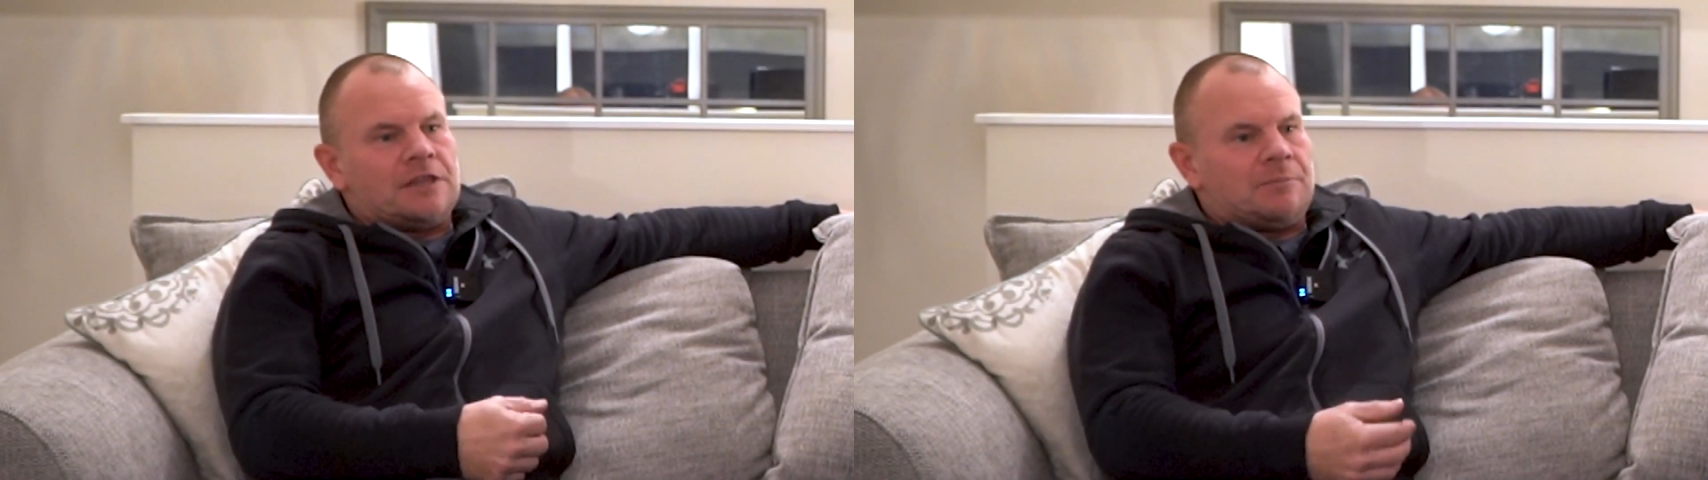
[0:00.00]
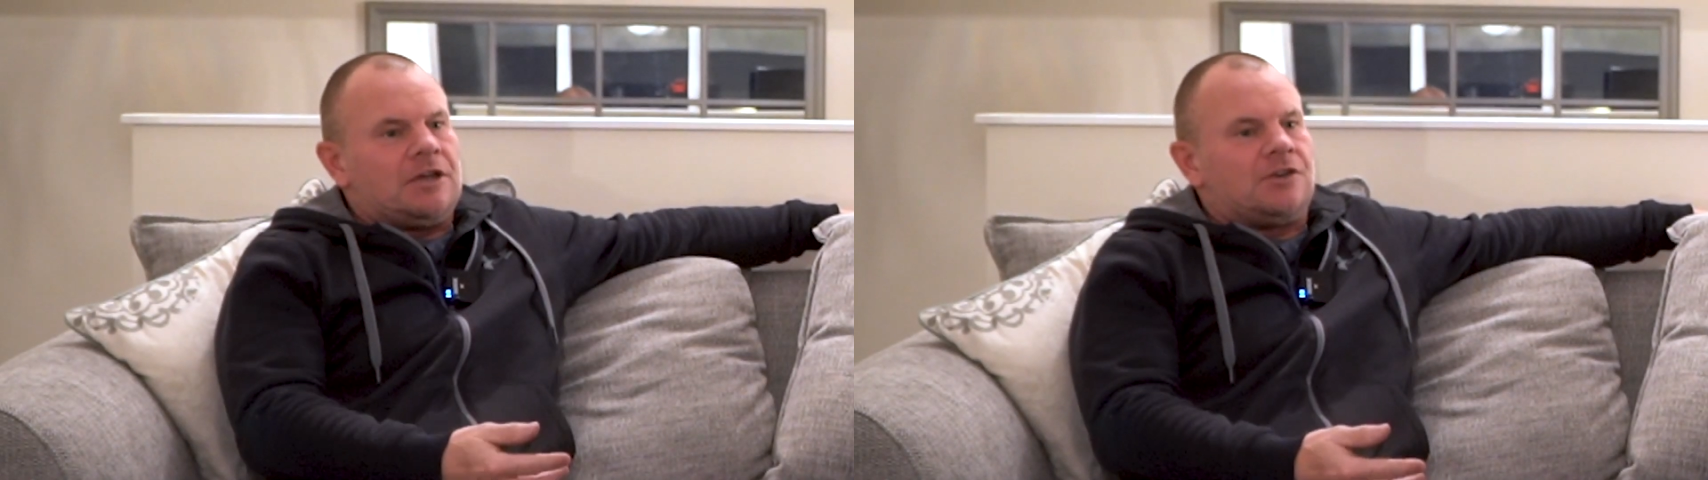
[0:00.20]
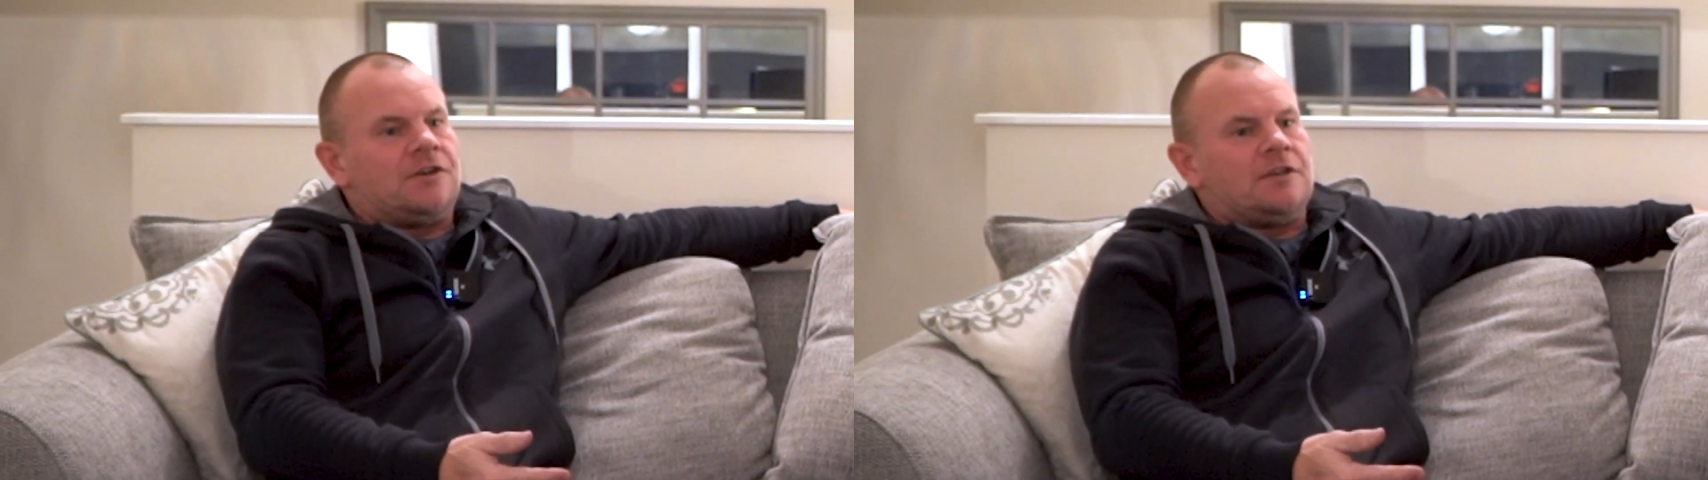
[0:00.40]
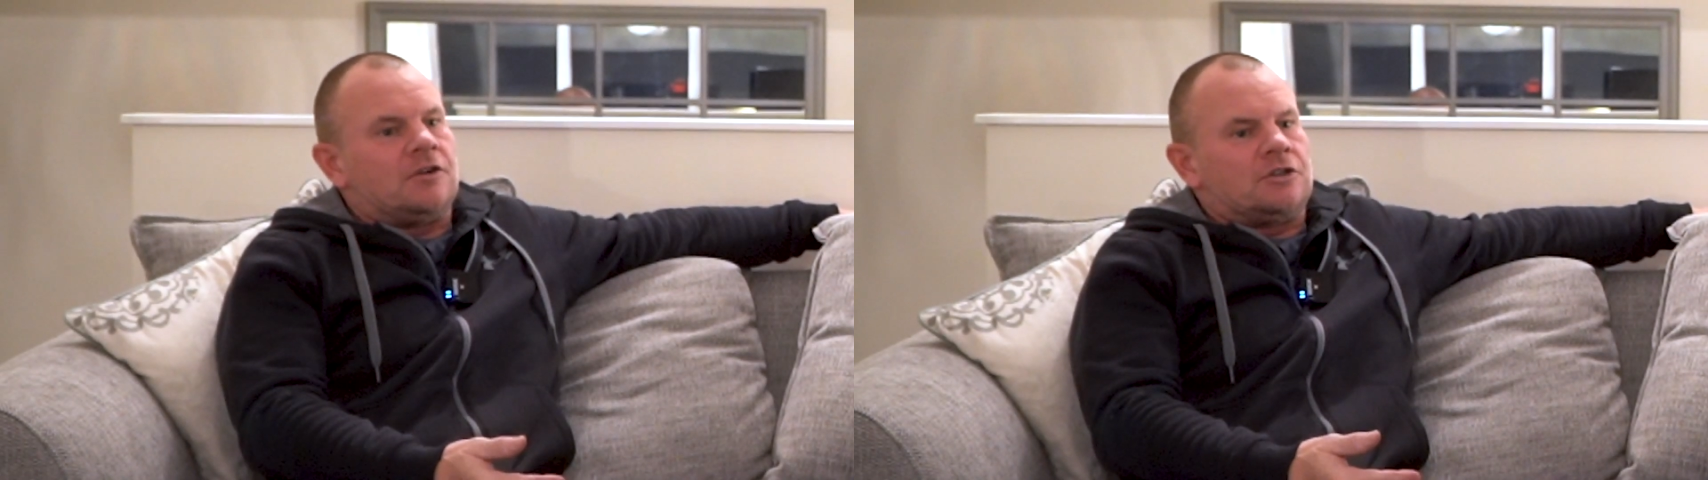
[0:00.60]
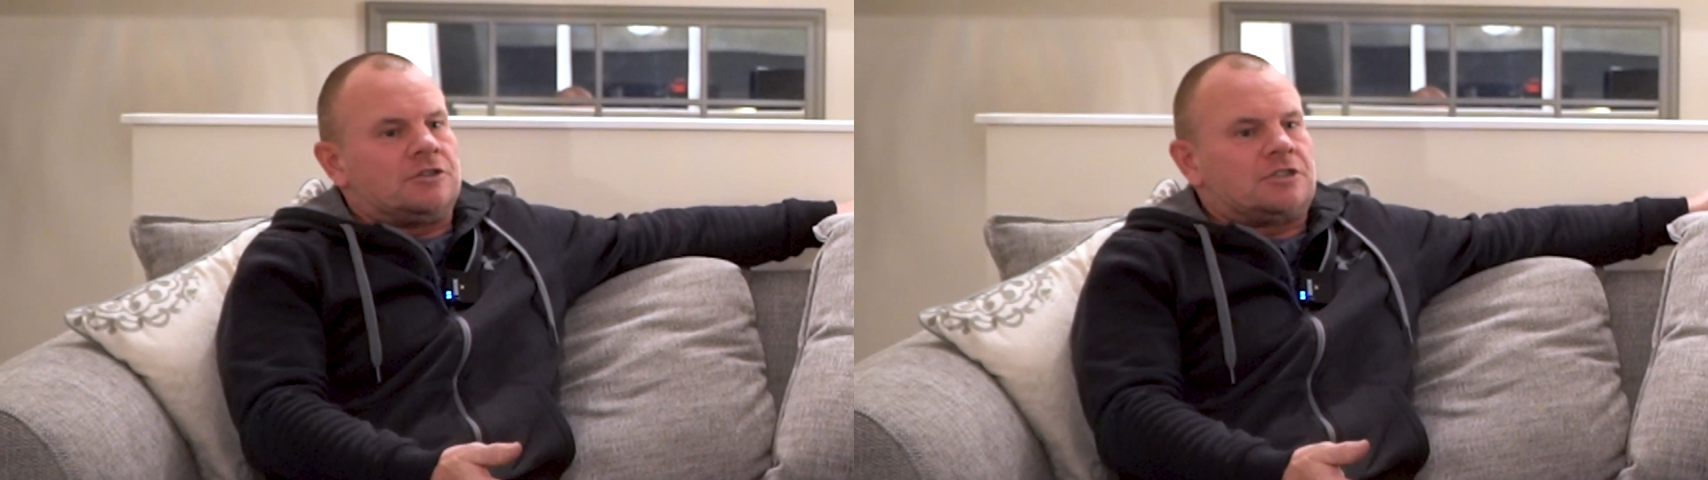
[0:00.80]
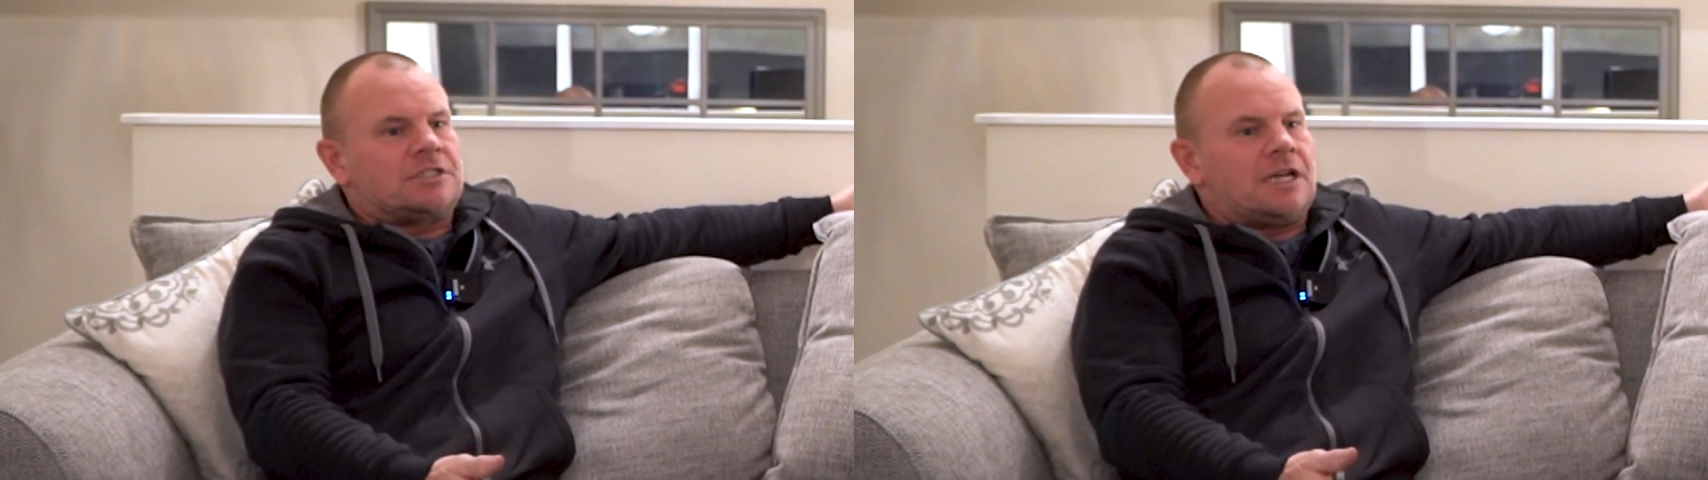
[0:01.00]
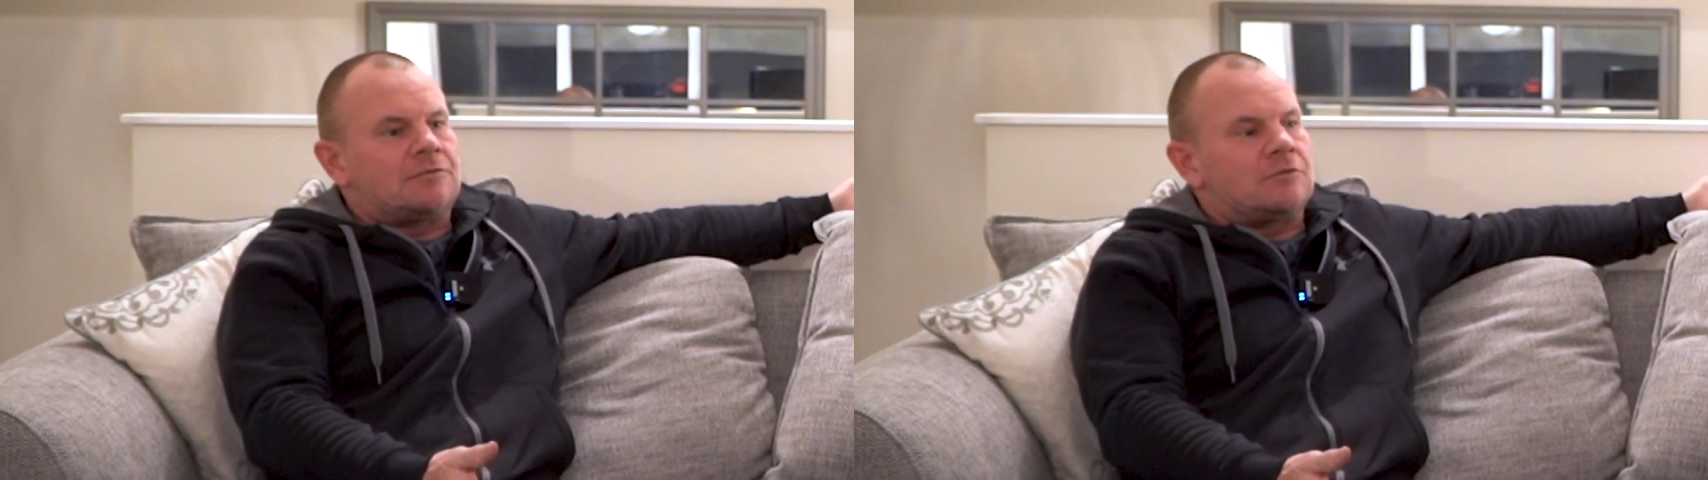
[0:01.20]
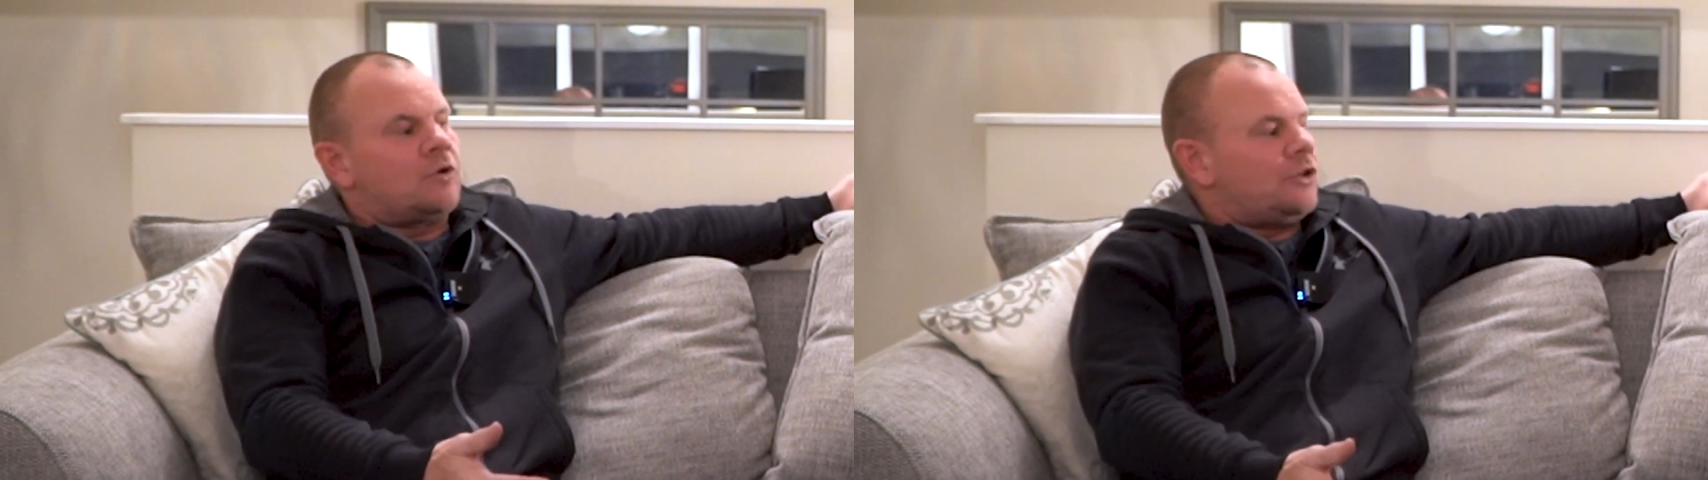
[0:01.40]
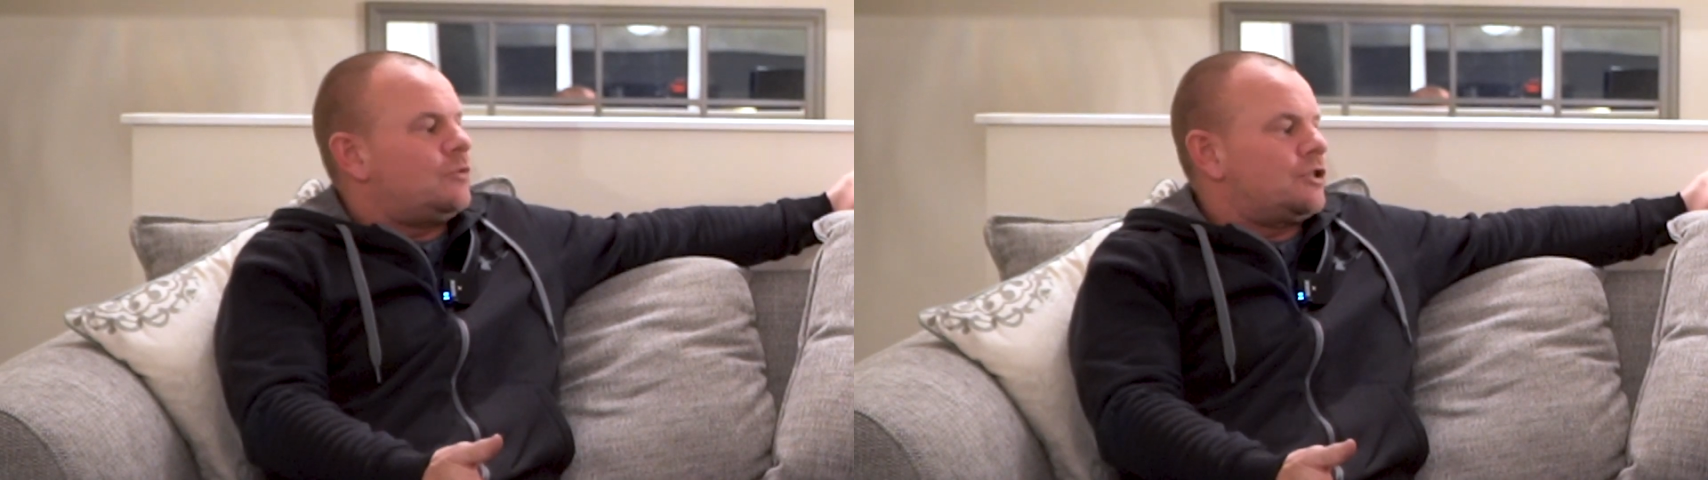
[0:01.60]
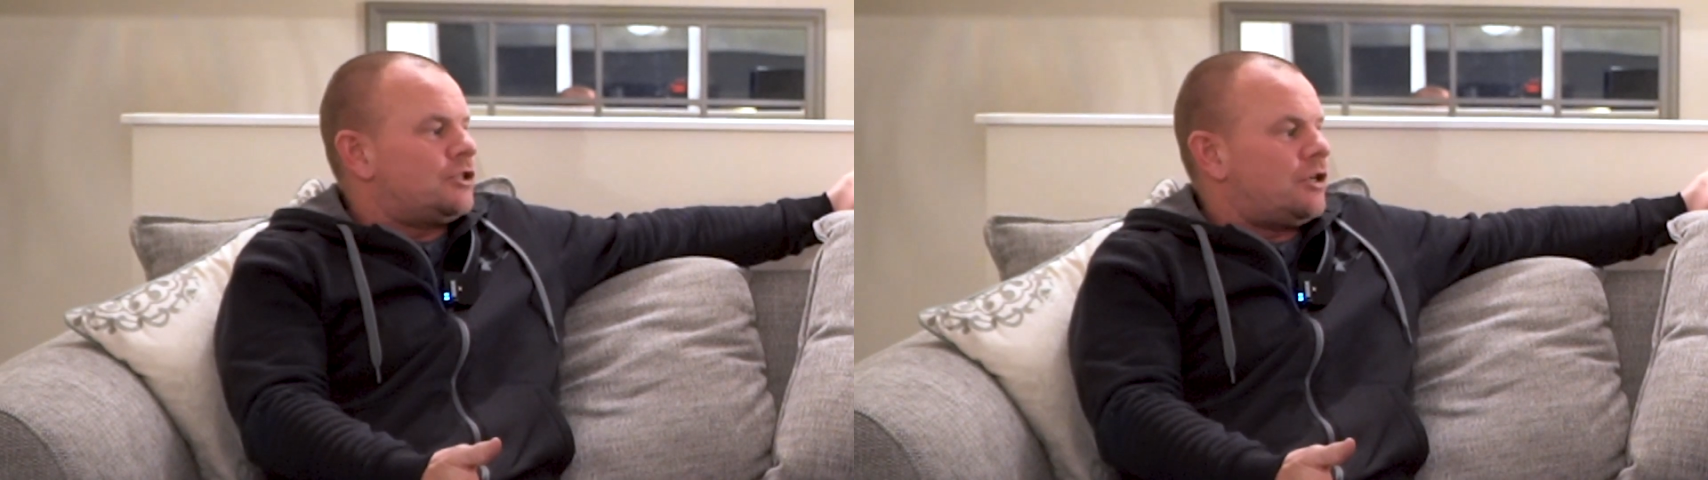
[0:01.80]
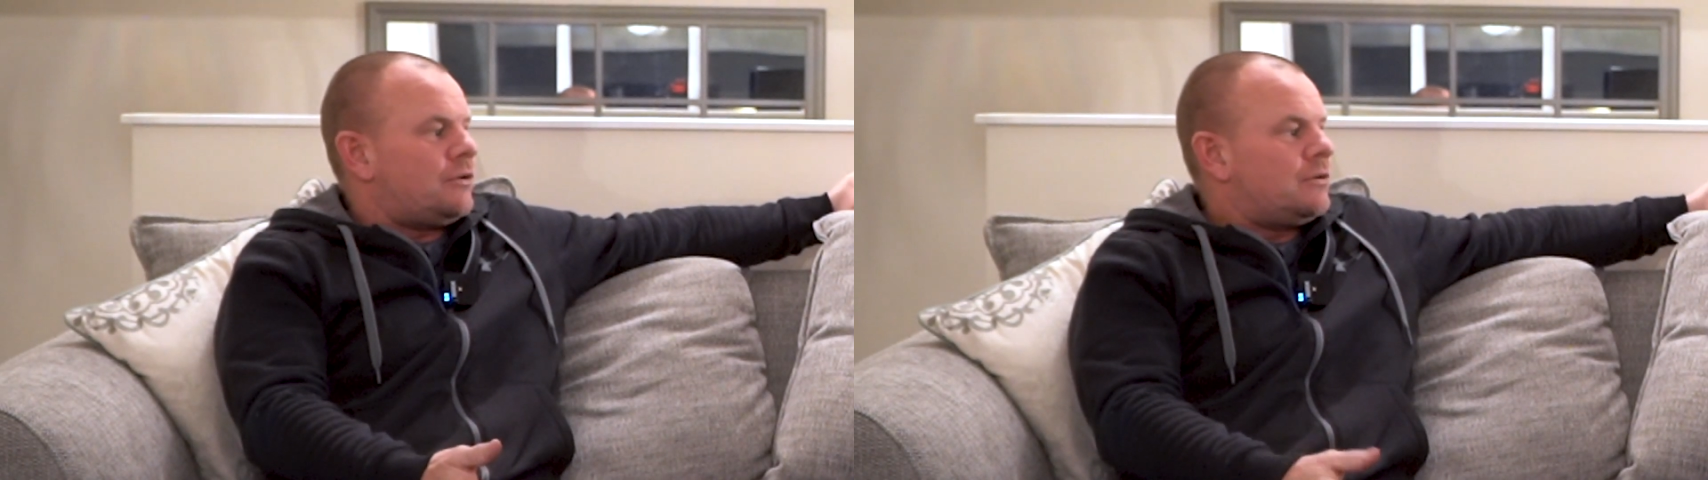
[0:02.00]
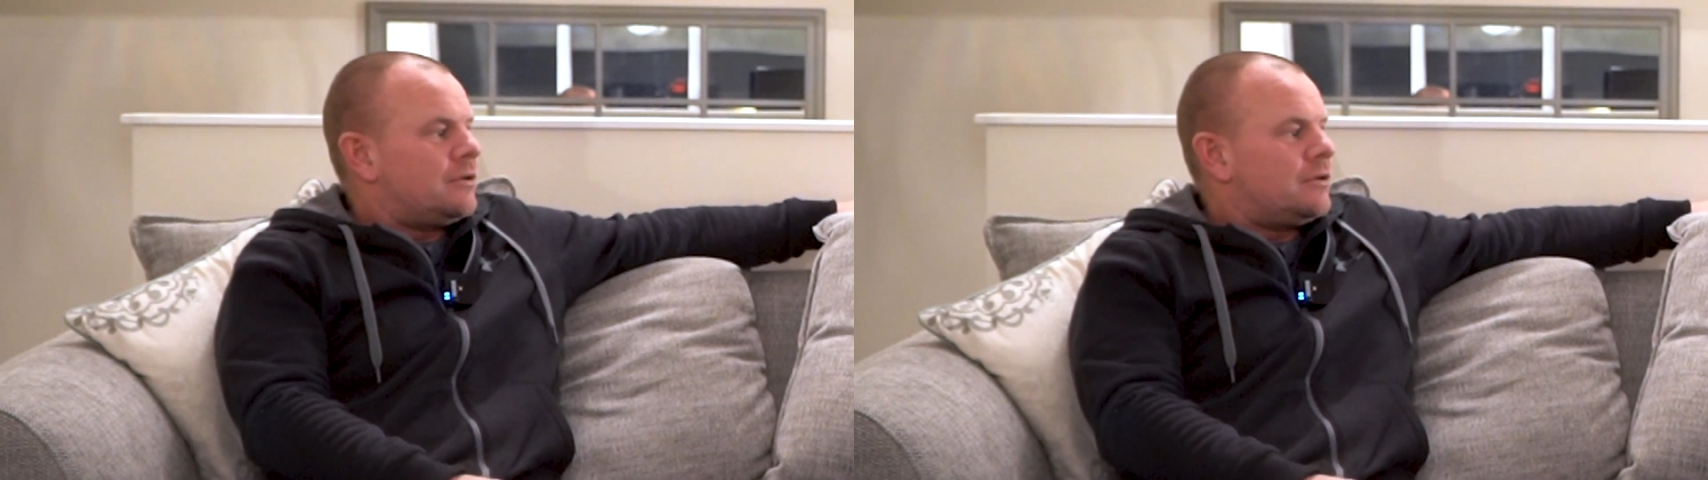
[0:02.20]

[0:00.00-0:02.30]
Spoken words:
think the biggest thing you've got to do is just tell everyone what you want to do.